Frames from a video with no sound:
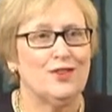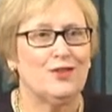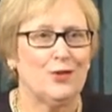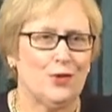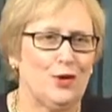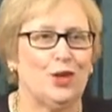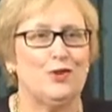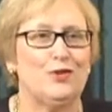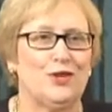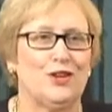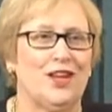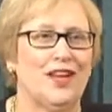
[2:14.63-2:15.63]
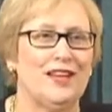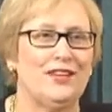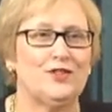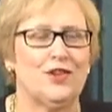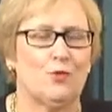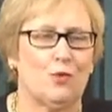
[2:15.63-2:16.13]
till the close of the
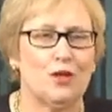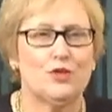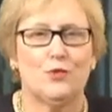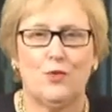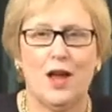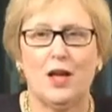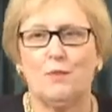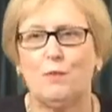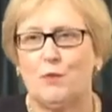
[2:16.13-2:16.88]
case and rush around